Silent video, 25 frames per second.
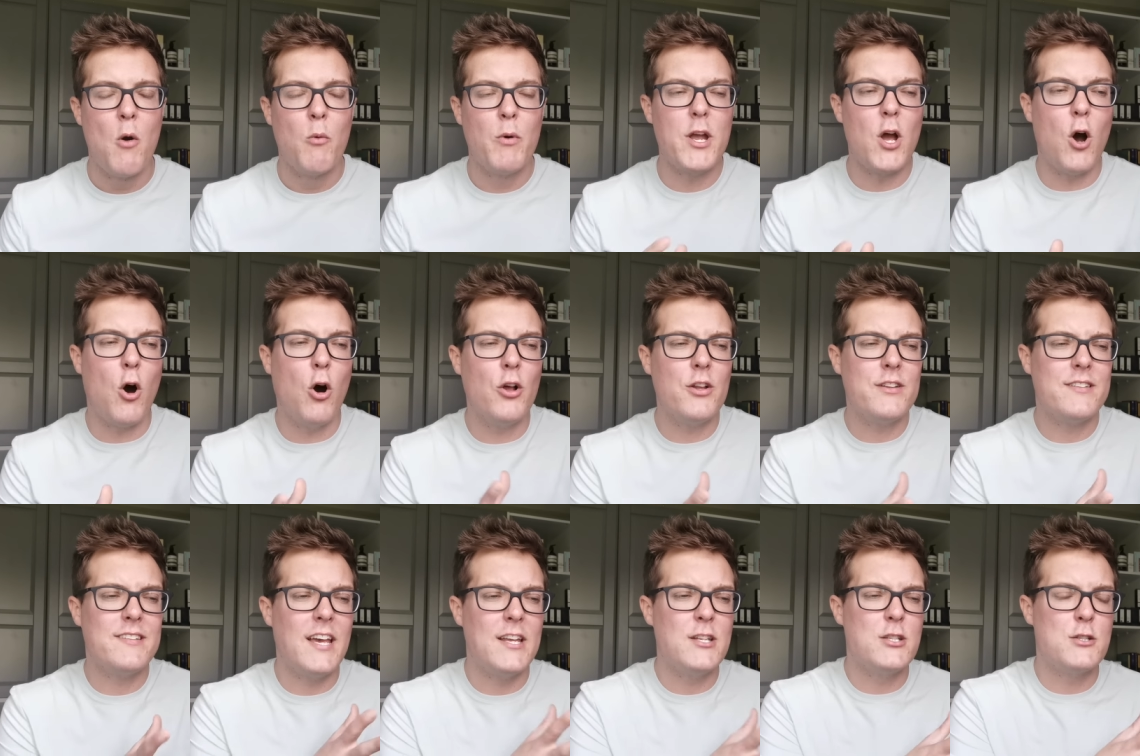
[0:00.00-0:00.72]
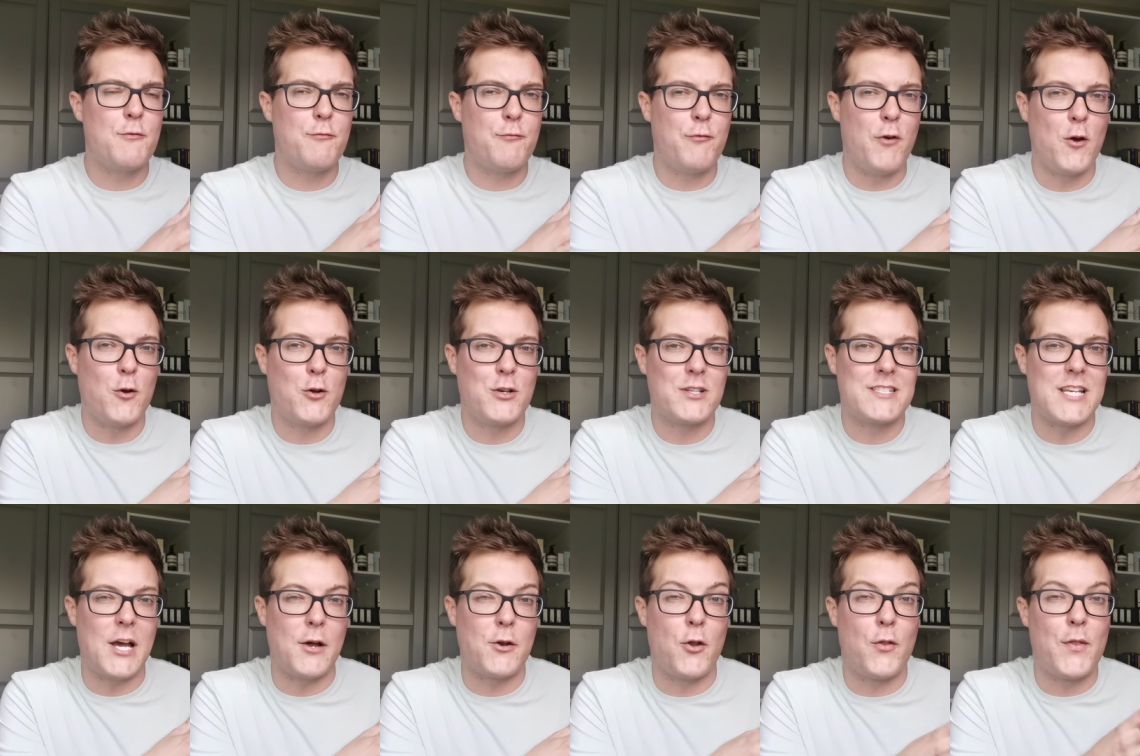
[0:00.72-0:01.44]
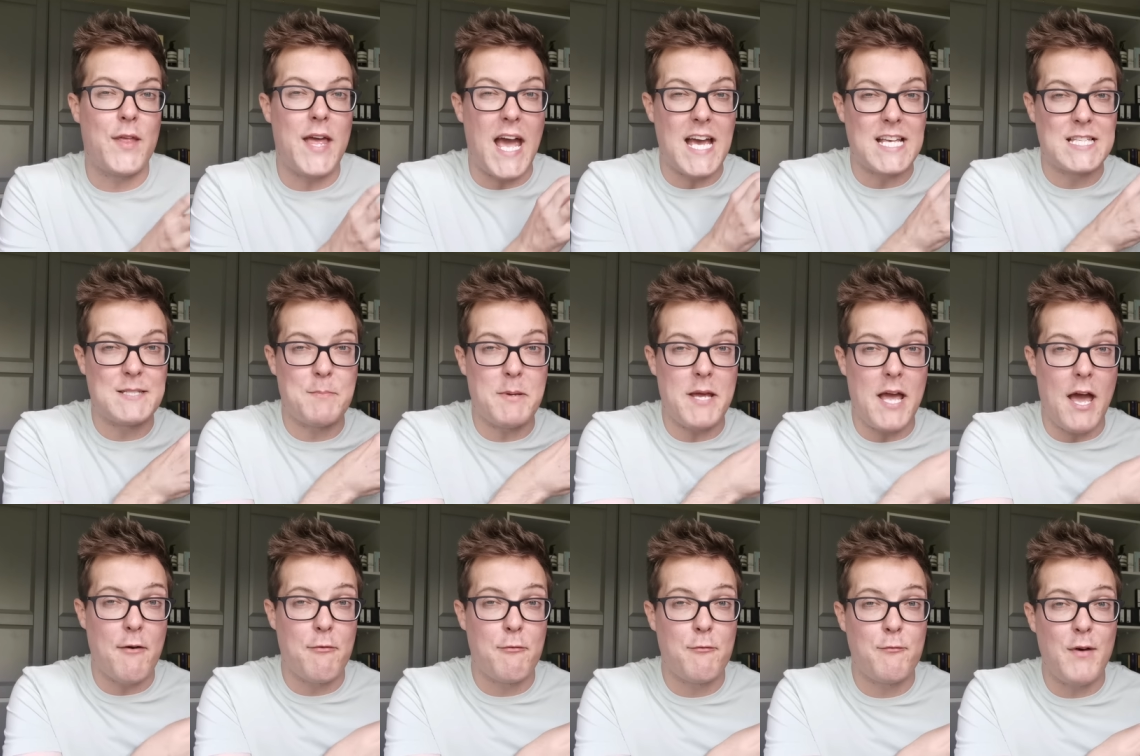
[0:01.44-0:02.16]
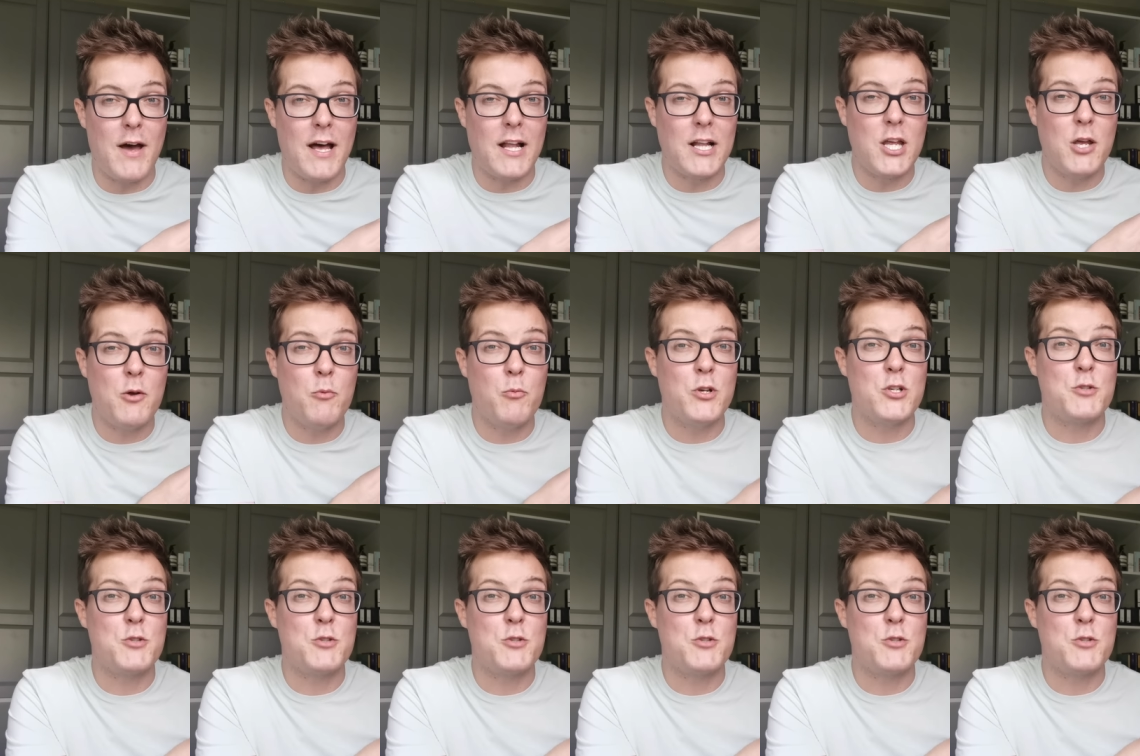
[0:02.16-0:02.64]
We all tend to focus down on the SPF value,